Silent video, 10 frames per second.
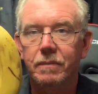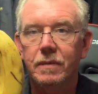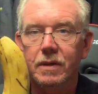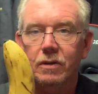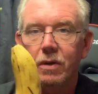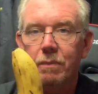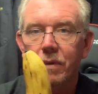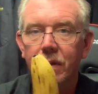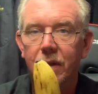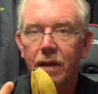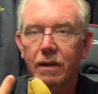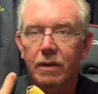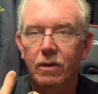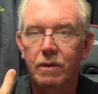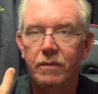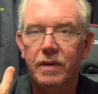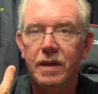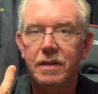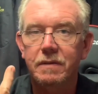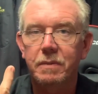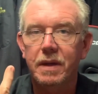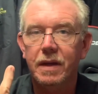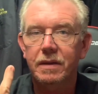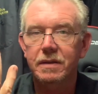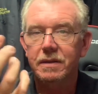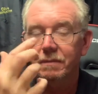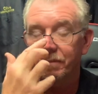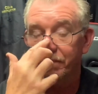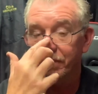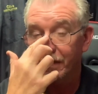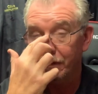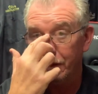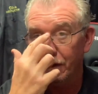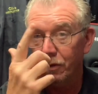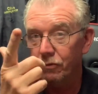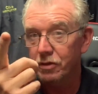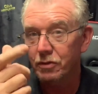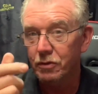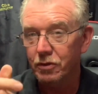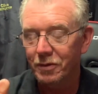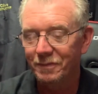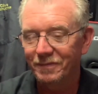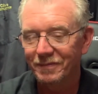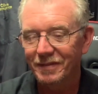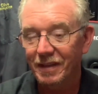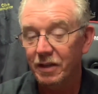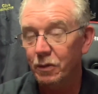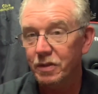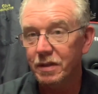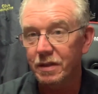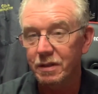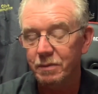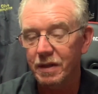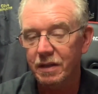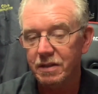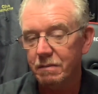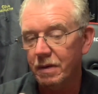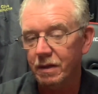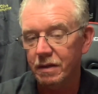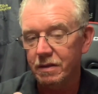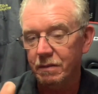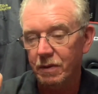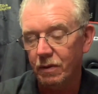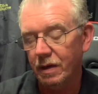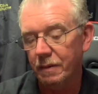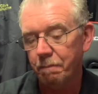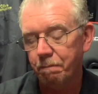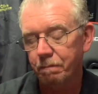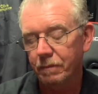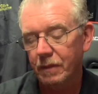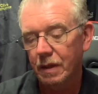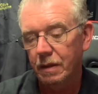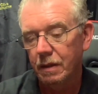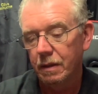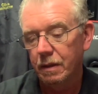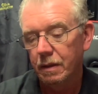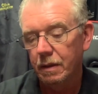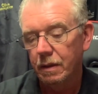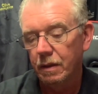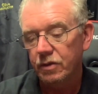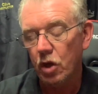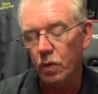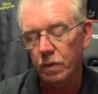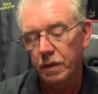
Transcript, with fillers: They grow up like that. They call them fingers of bananas. I've done a lot of research. I know it's in this potassium, magnesium, and all that. So,